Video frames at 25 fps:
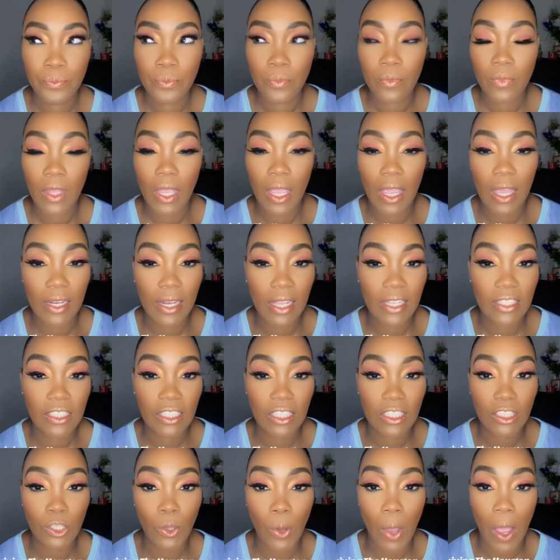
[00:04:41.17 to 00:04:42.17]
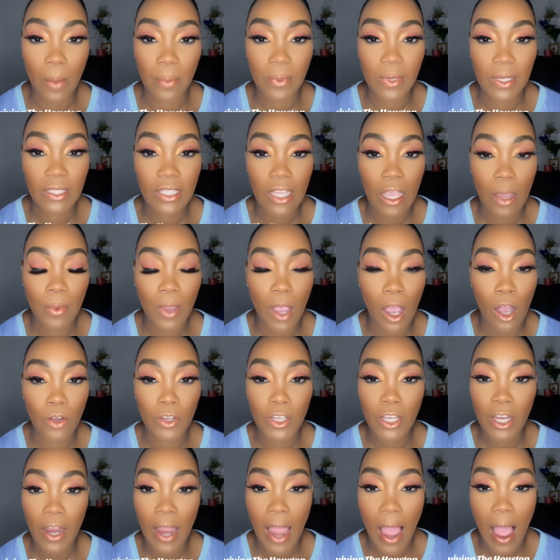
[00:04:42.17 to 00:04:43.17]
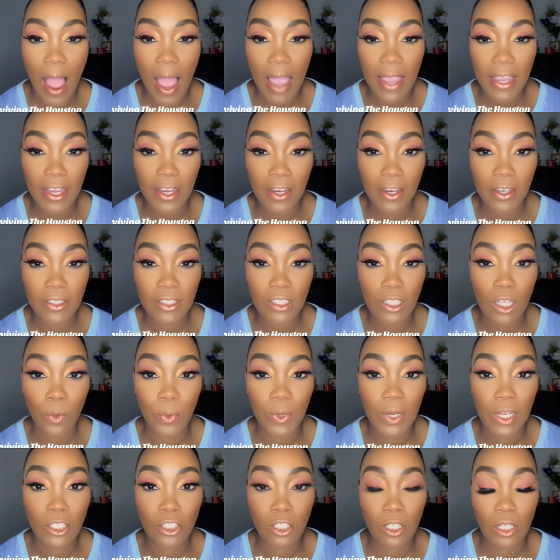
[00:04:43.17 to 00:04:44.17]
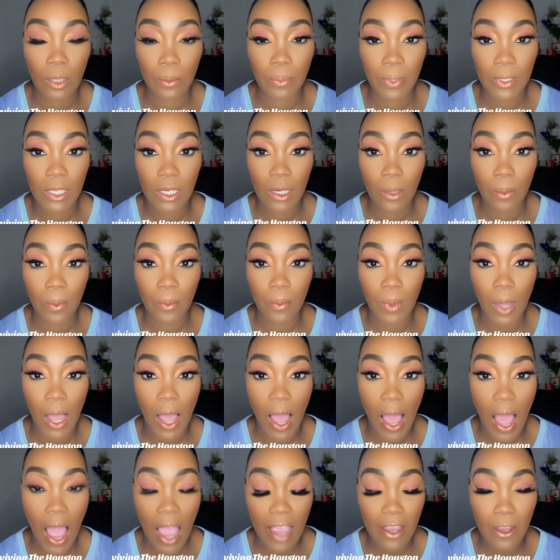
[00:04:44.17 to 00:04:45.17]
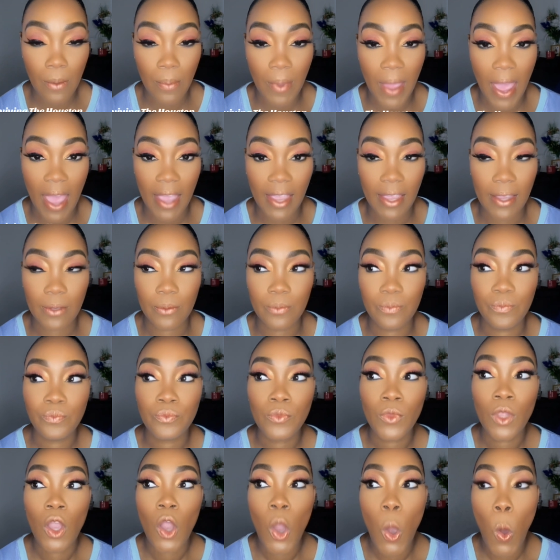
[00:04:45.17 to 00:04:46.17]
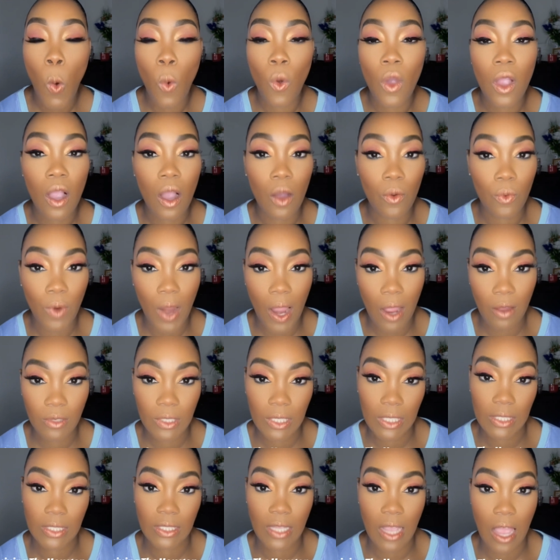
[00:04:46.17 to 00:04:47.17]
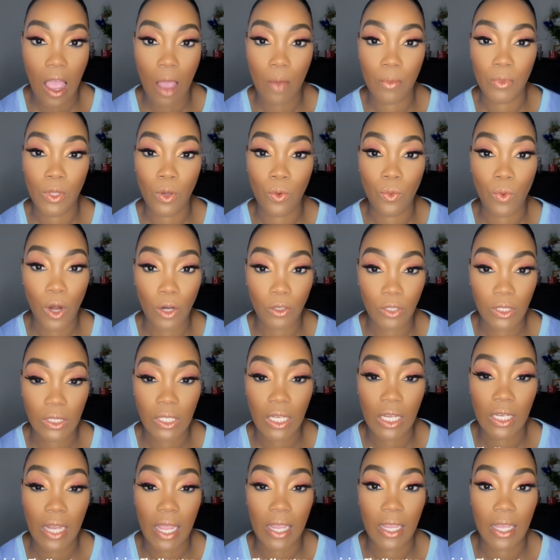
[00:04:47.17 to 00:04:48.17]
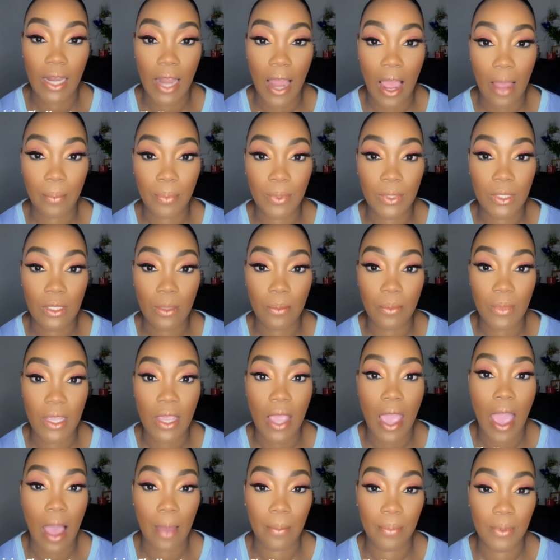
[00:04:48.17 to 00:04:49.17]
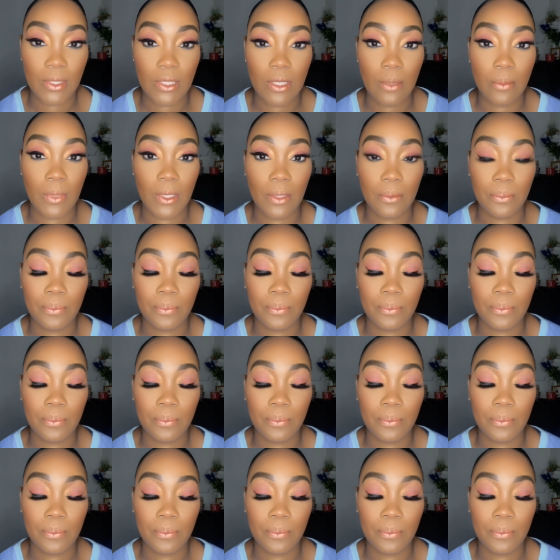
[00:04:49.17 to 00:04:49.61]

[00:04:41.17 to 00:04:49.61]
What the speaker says: And they just so happened to tell me, oh, you're hired, so we need you to complete a hire packet. Well, around this time, the worst thing that could happen to me happened to me.